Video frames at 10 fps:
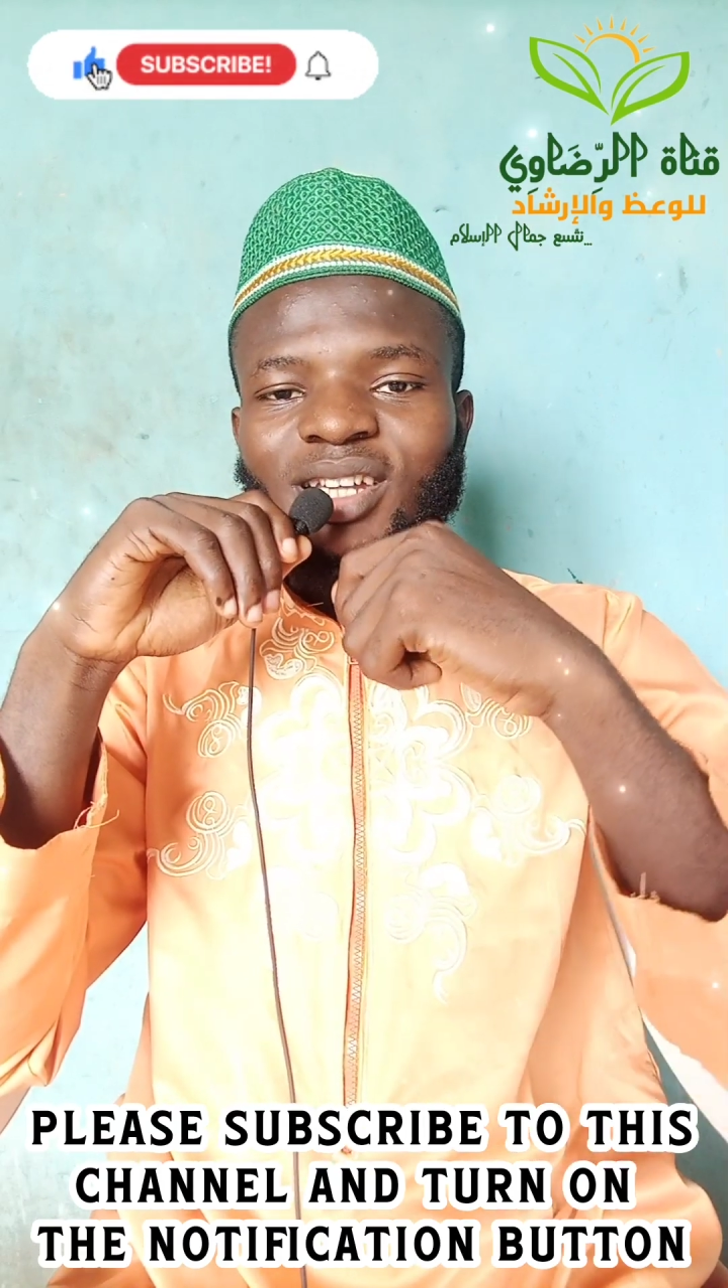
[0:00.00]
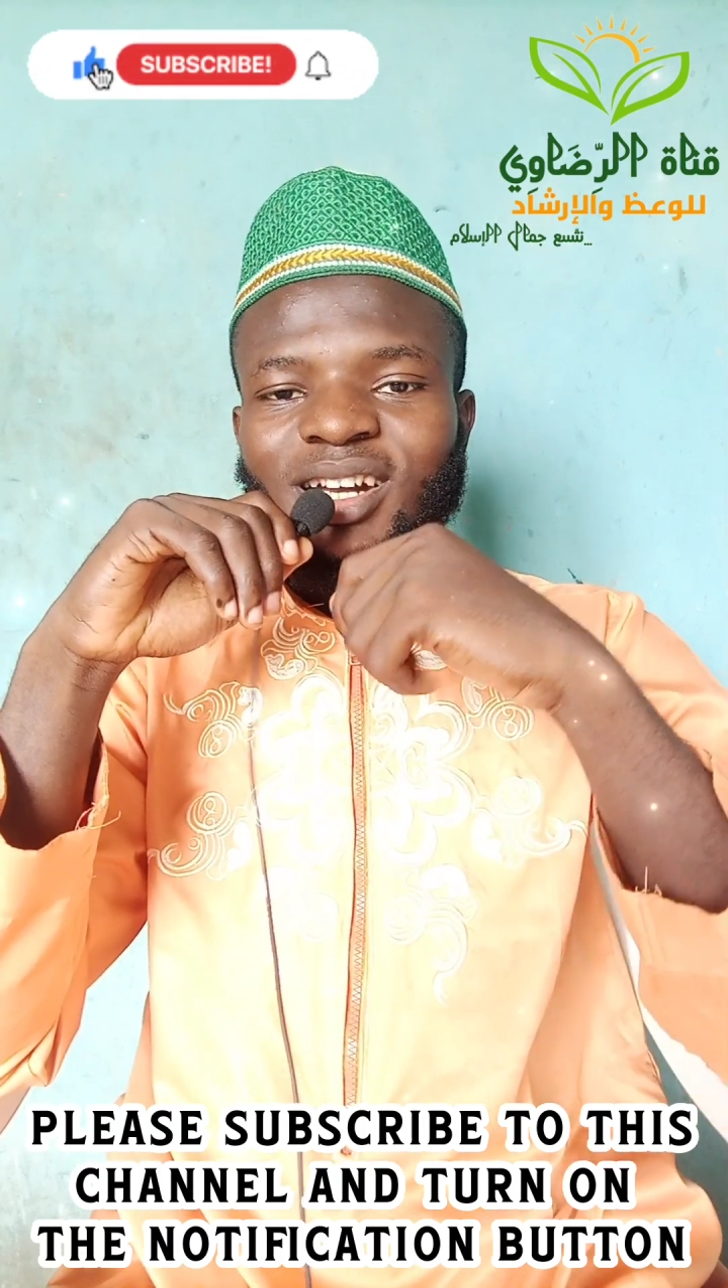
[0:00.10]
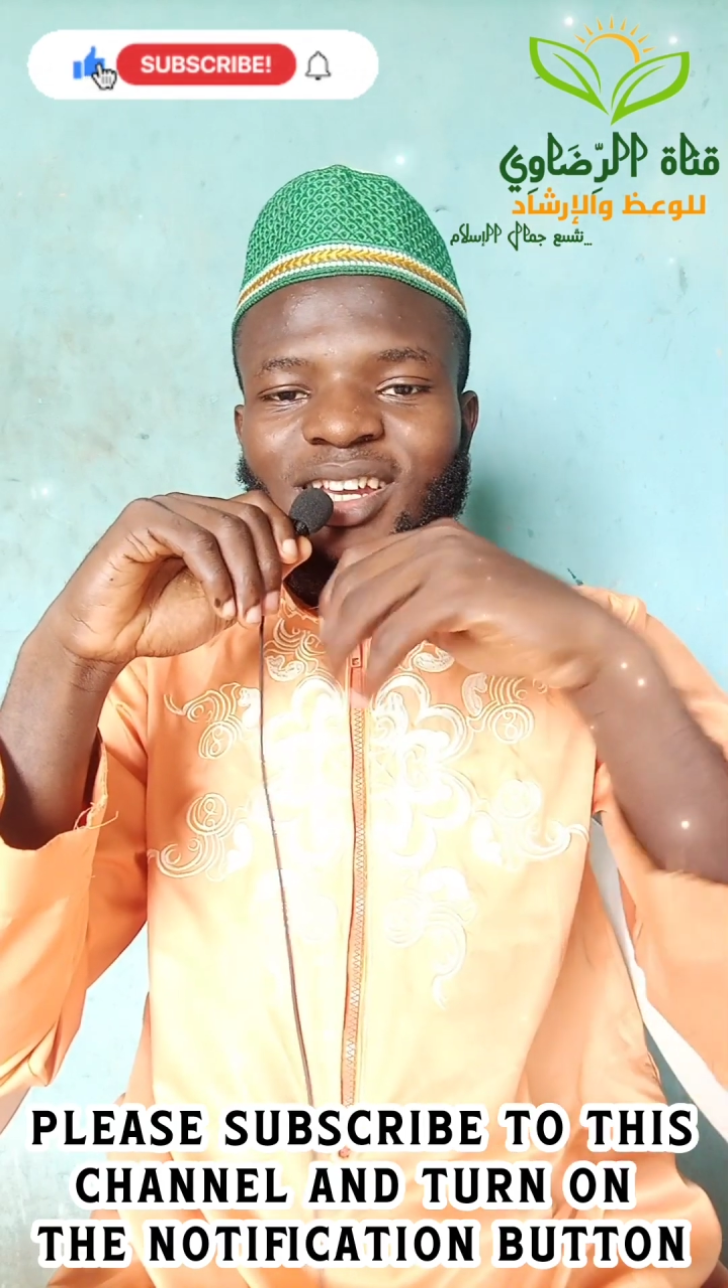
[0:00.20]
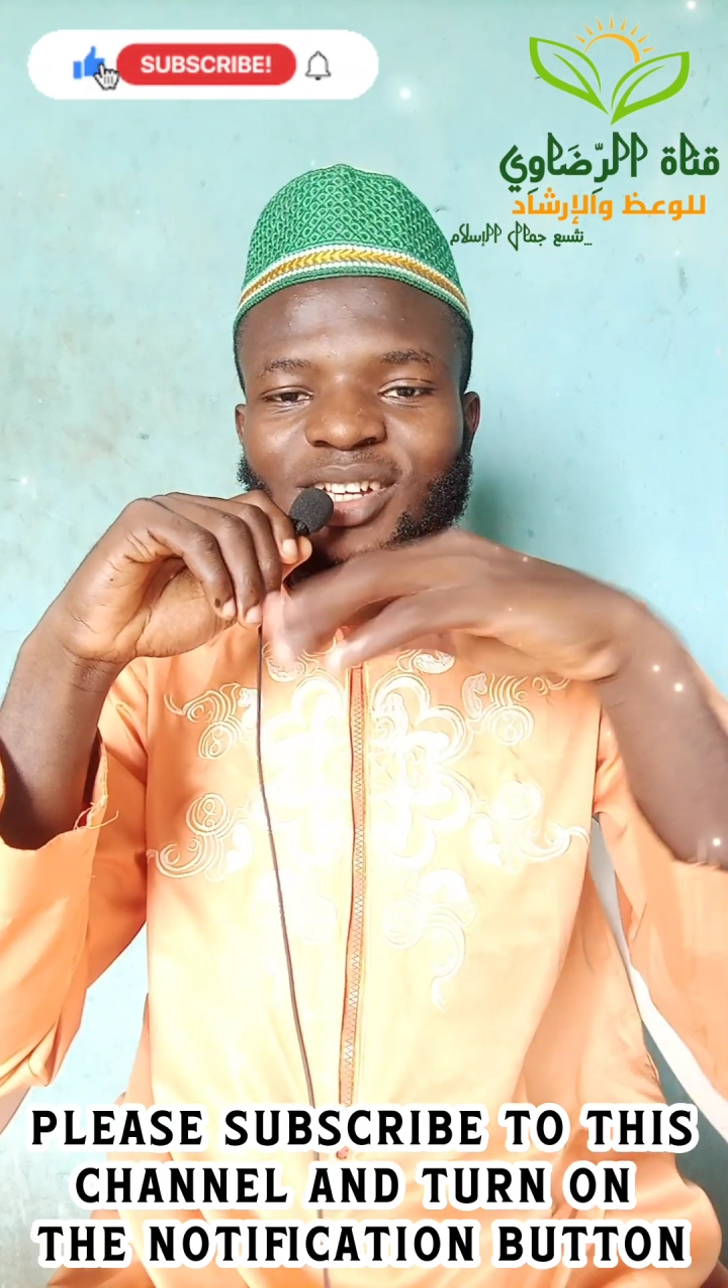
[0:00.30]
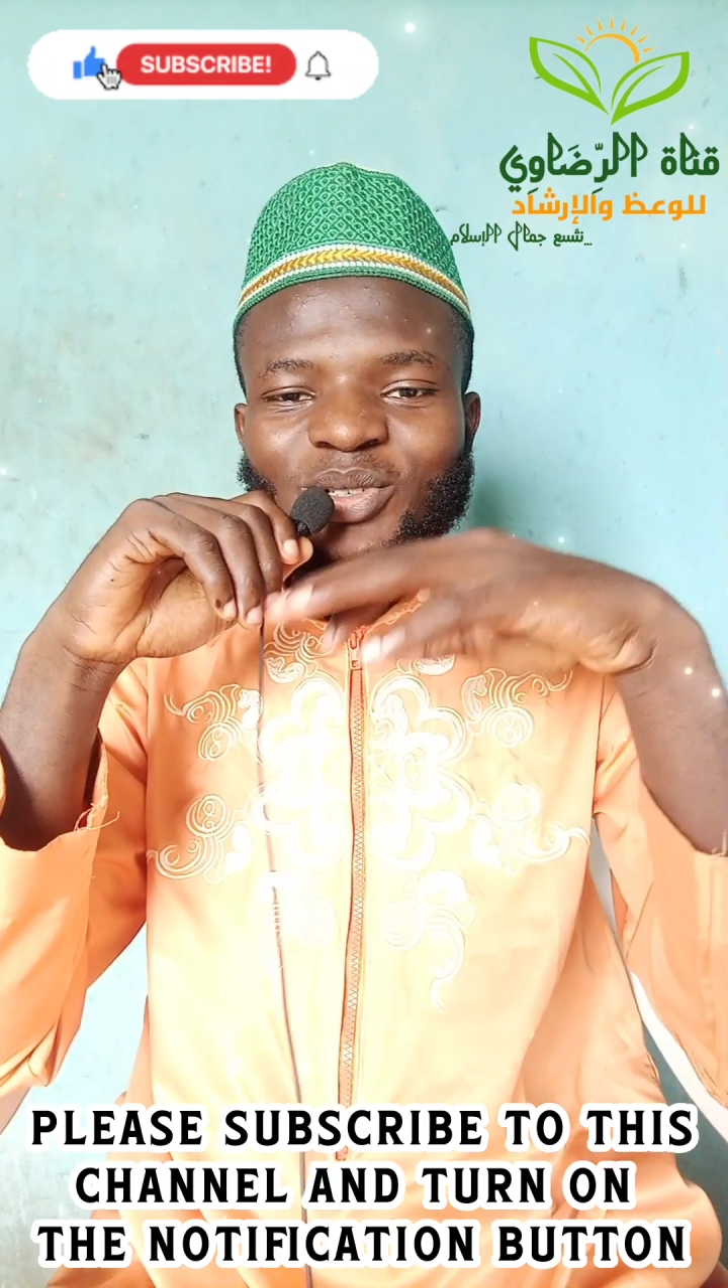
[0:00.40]

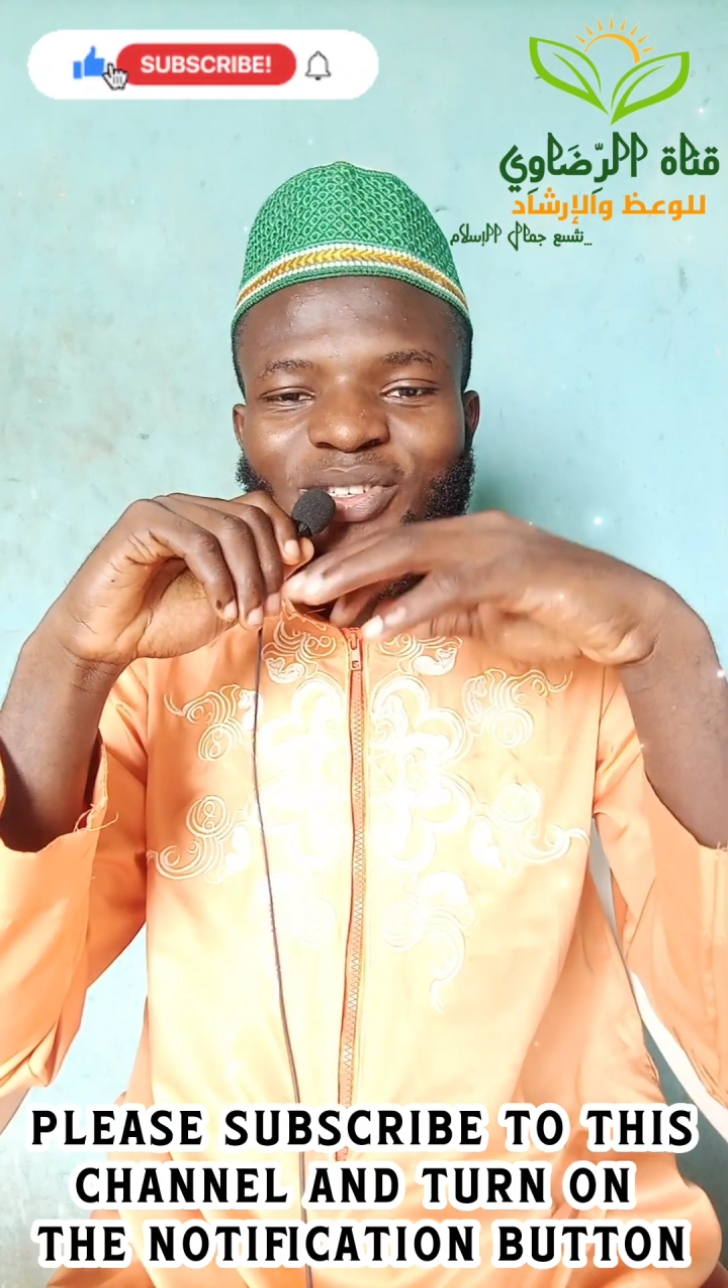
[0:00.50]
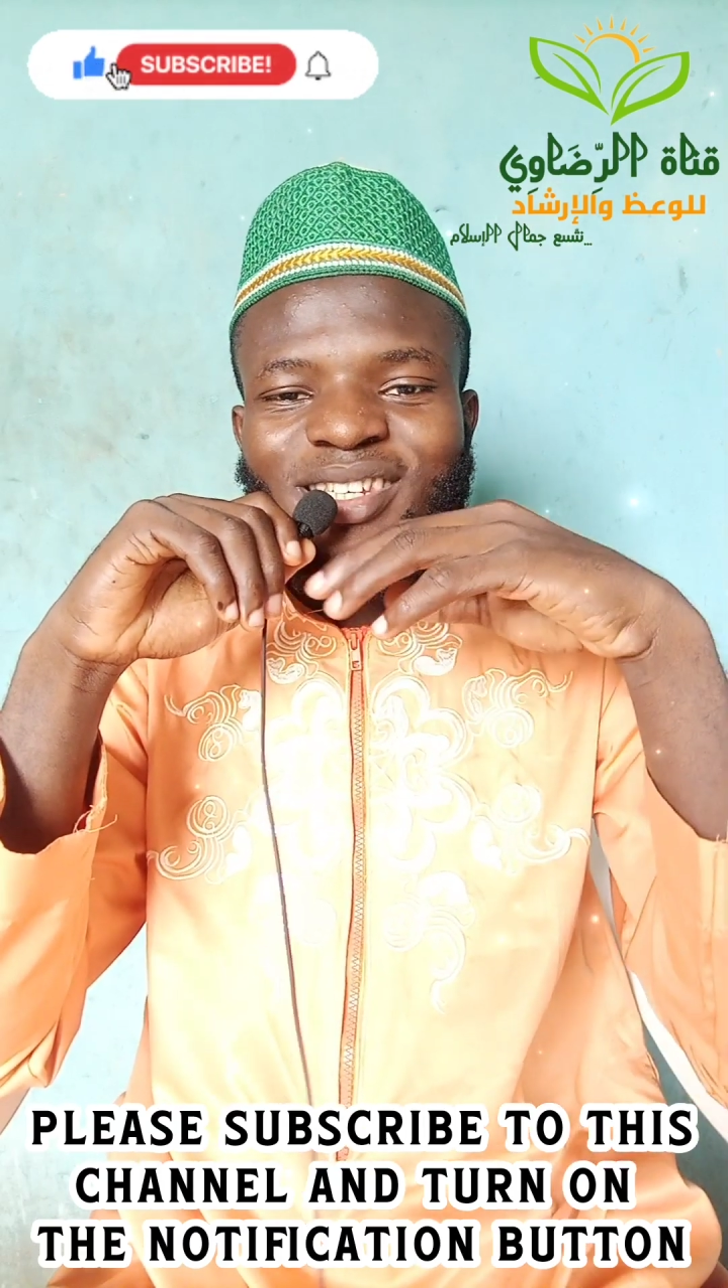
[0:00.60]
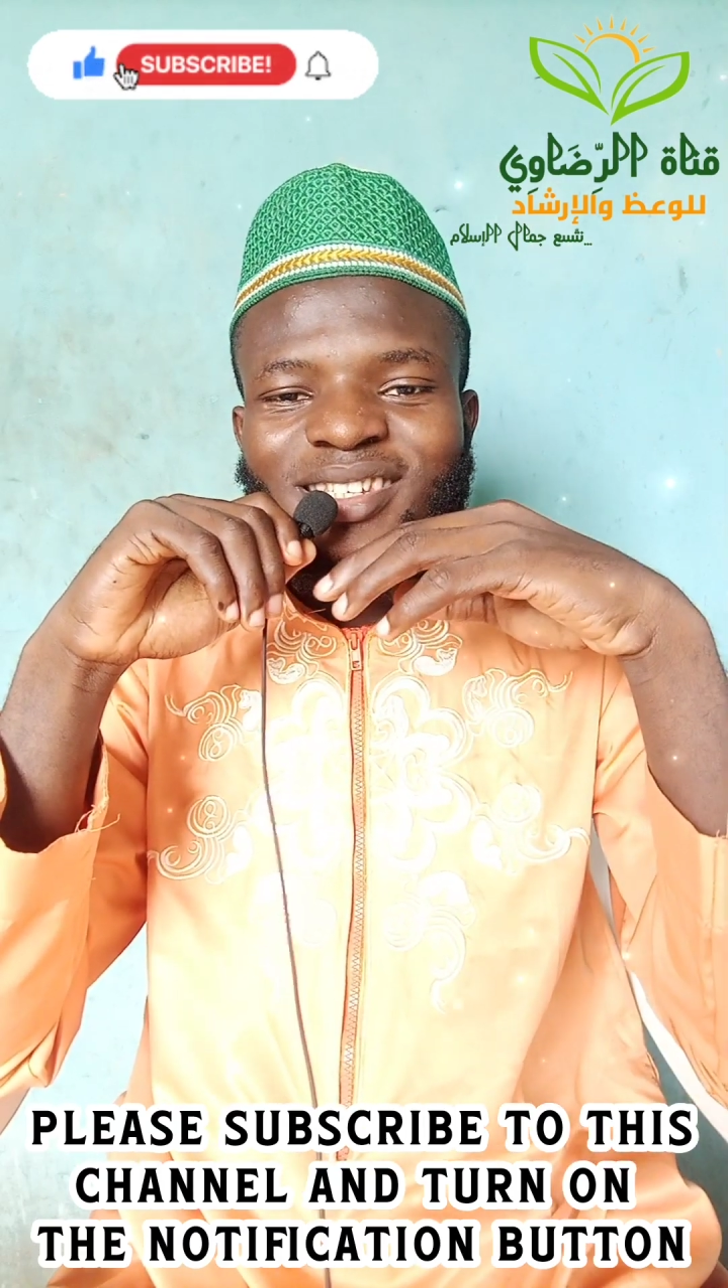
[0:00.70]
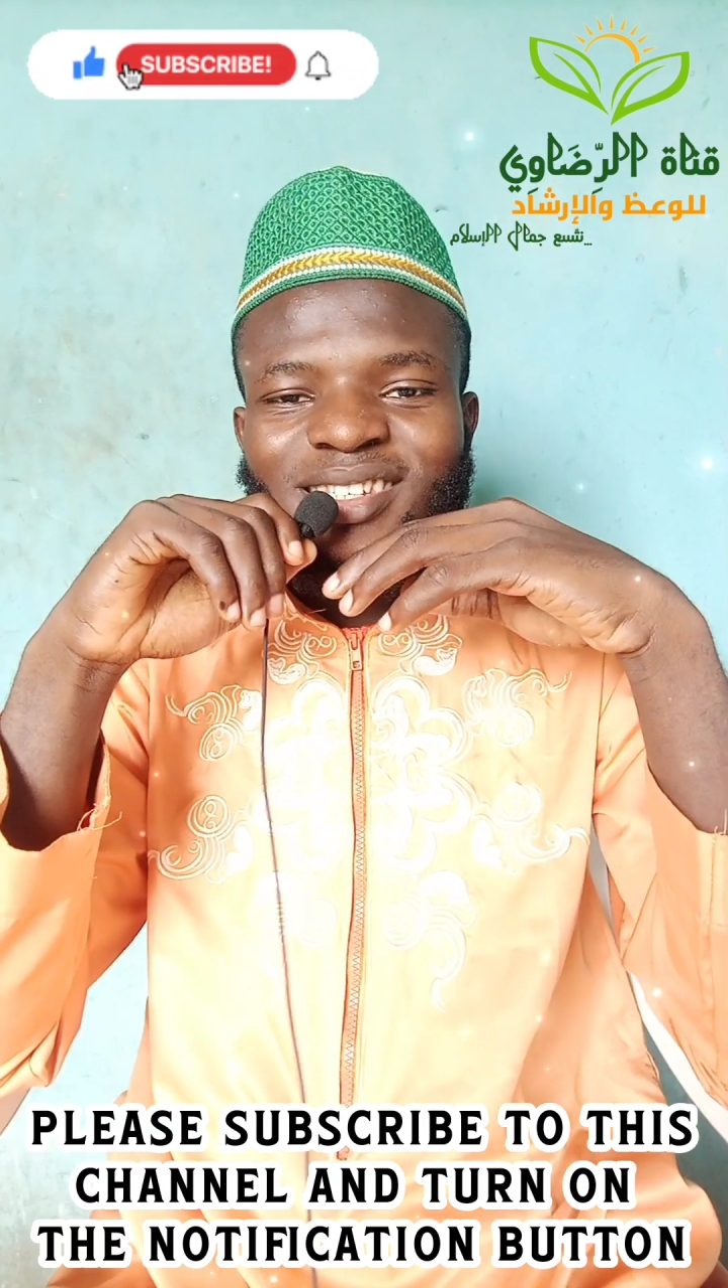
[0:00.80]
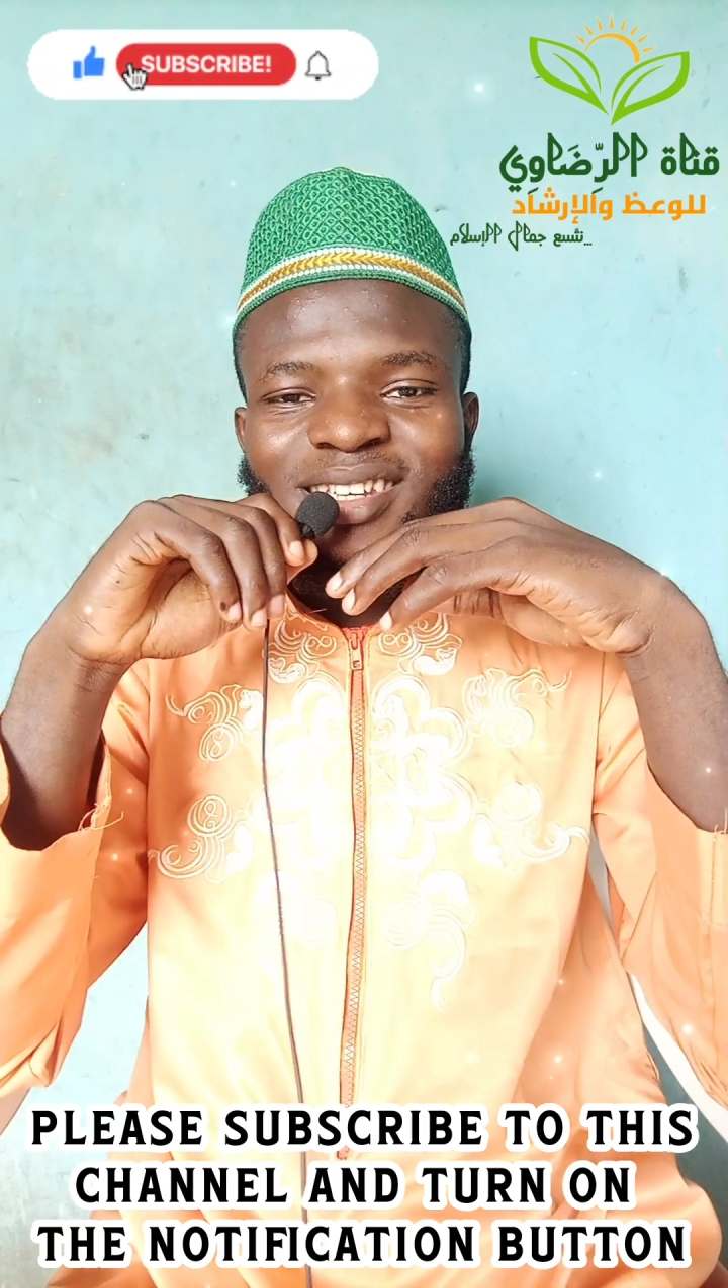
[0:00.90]
ta'ala use
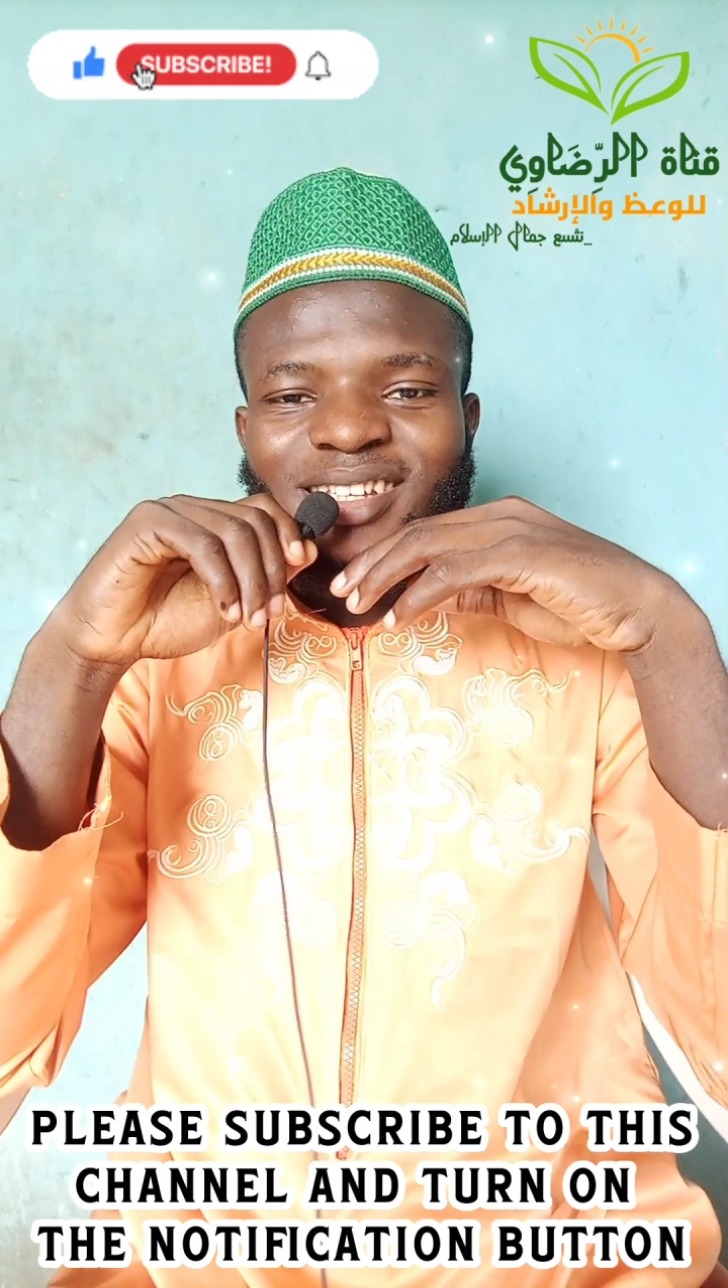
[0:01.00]
this